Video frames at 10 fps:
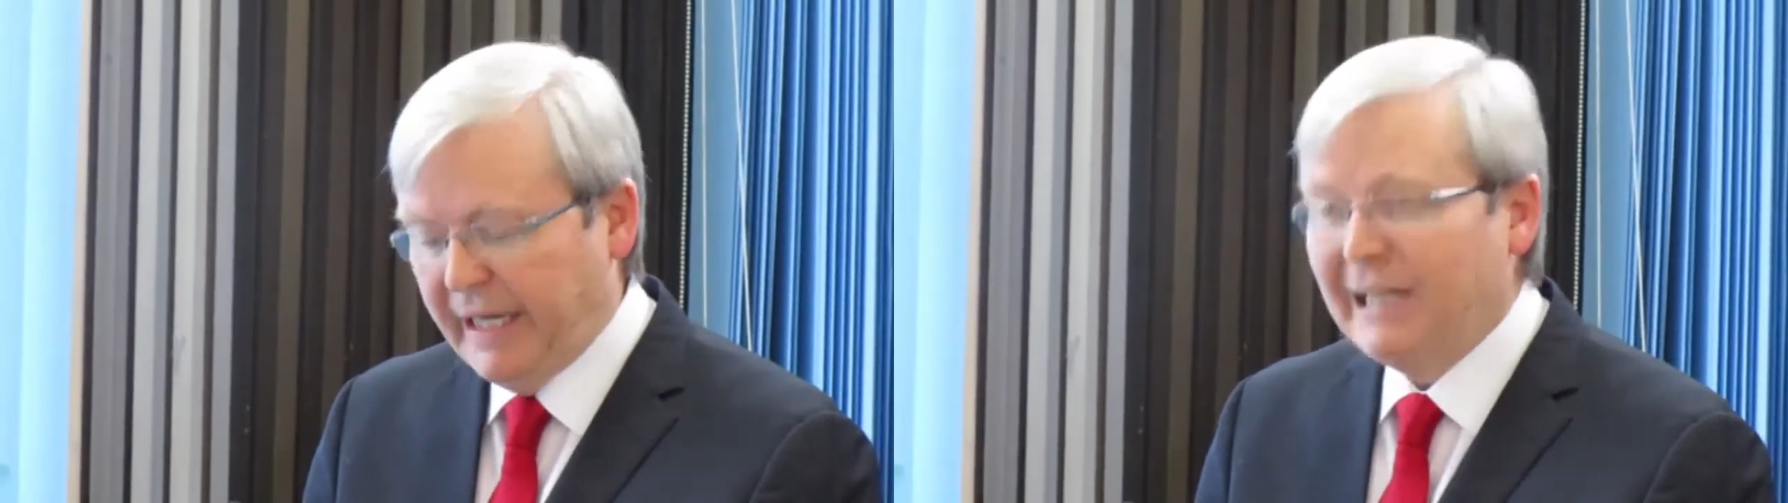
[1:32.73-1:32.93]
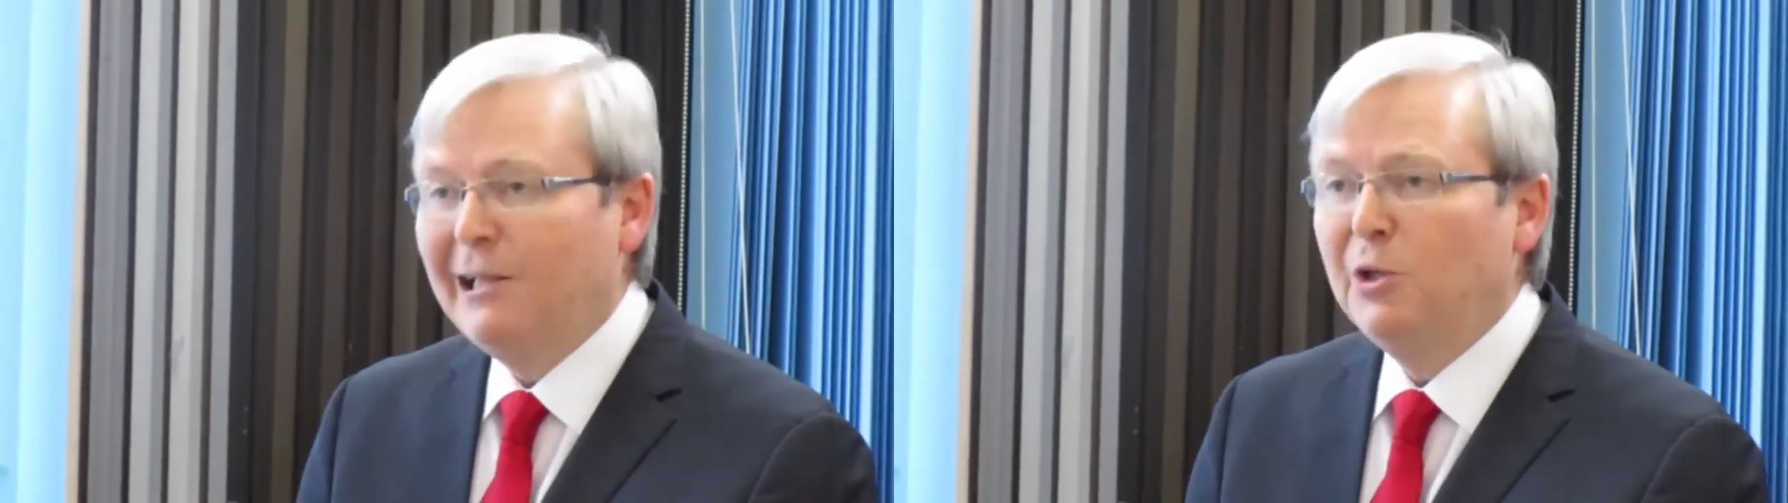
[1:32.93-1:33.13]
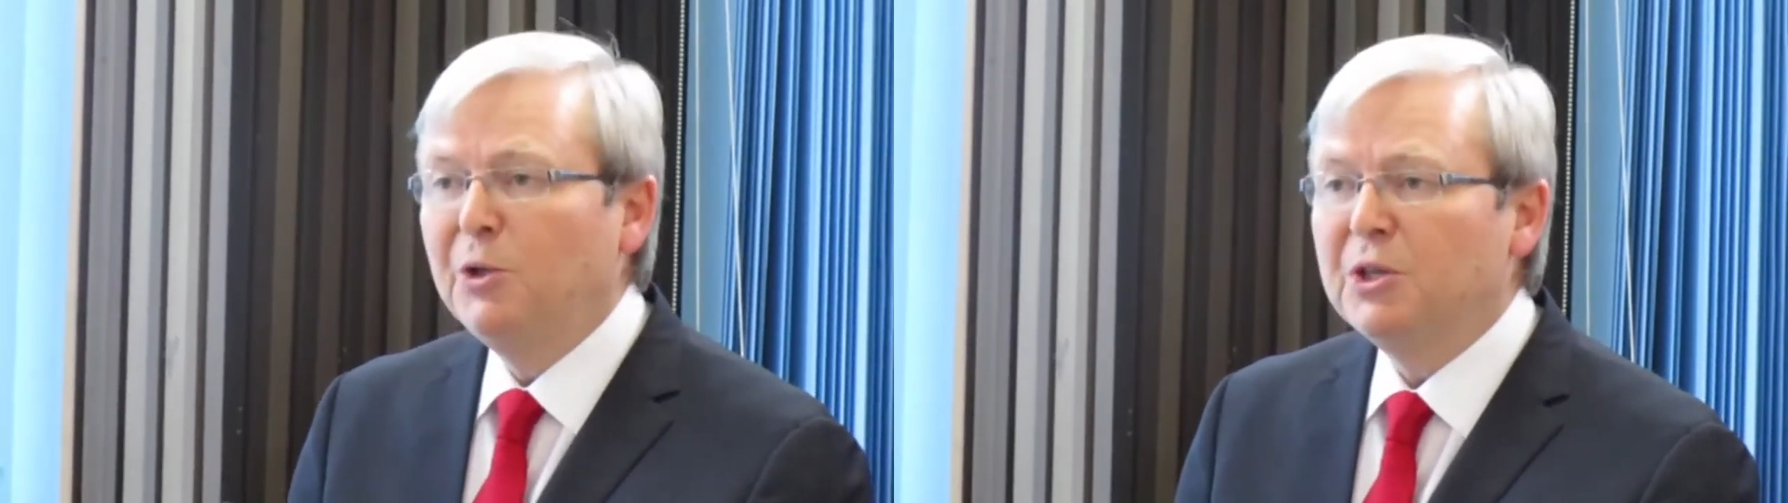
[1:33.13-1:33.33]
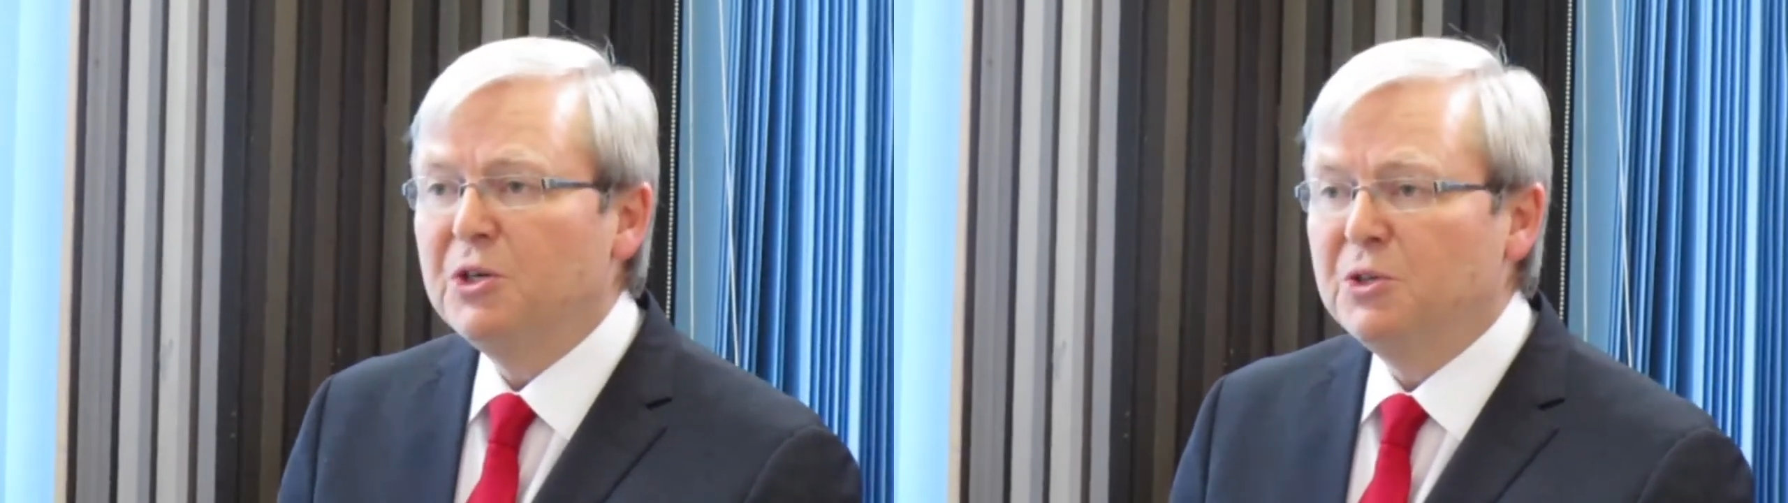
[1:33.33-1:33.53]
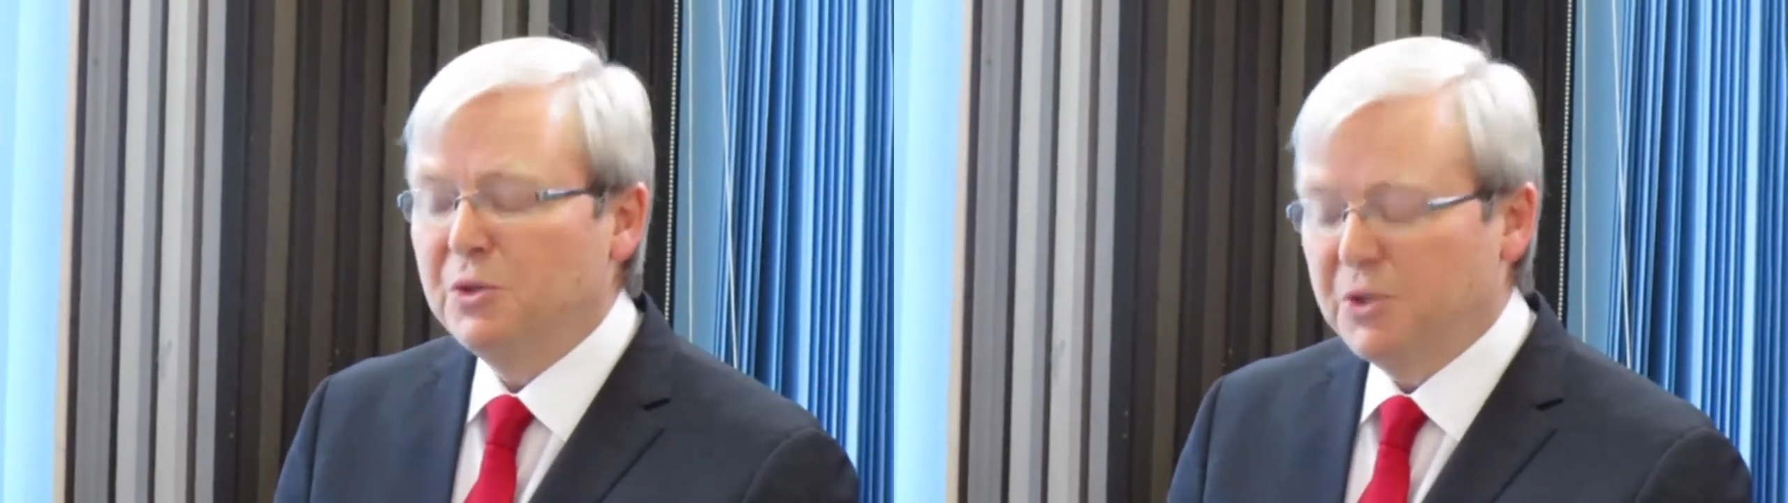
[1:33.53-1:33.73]
including
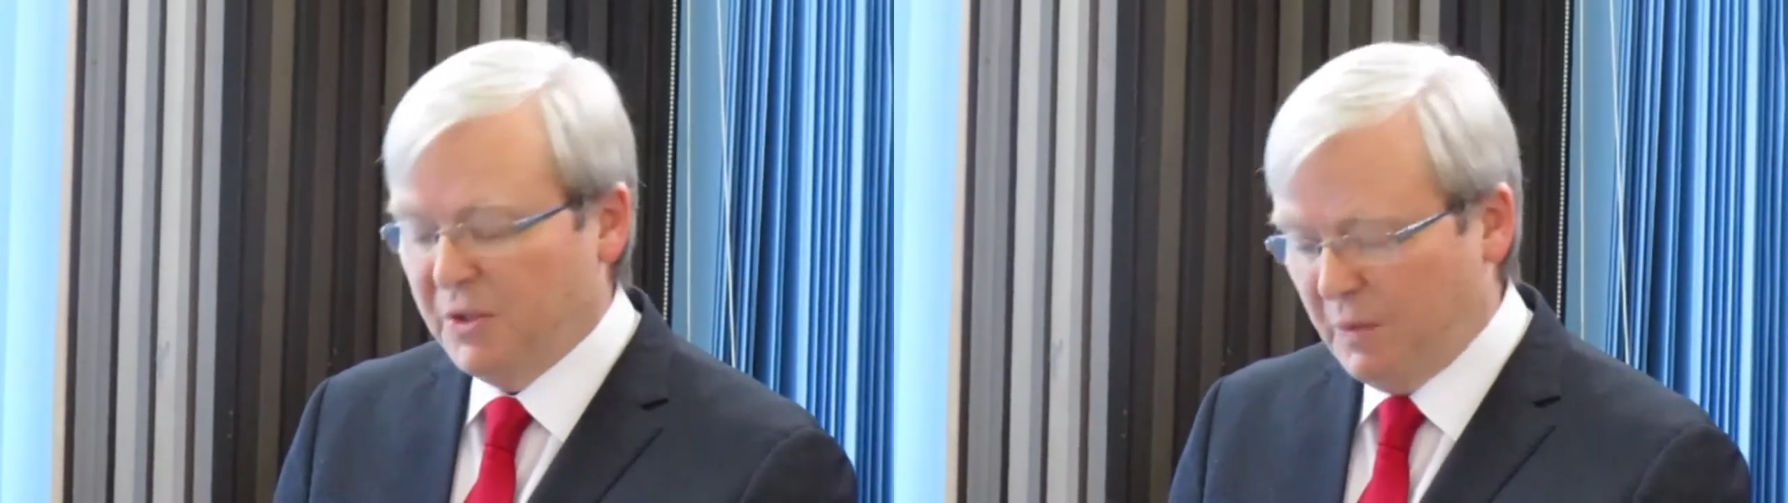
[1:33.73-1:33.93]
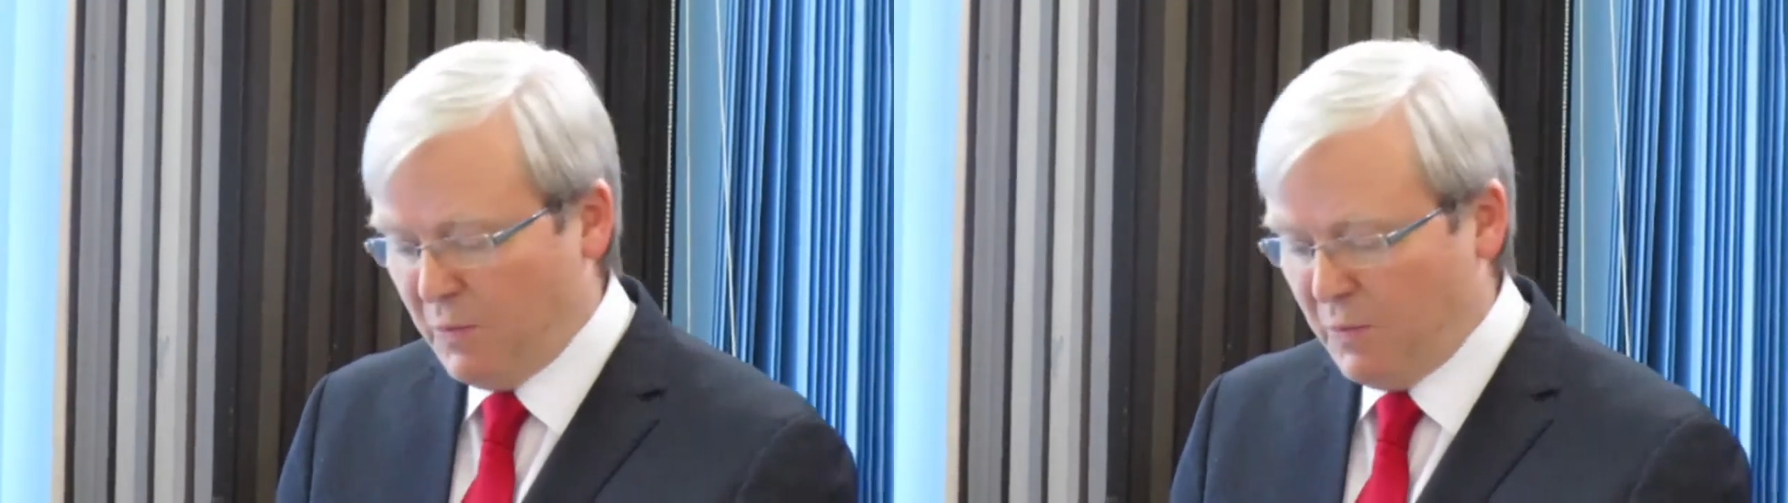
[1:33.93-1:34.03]
the use of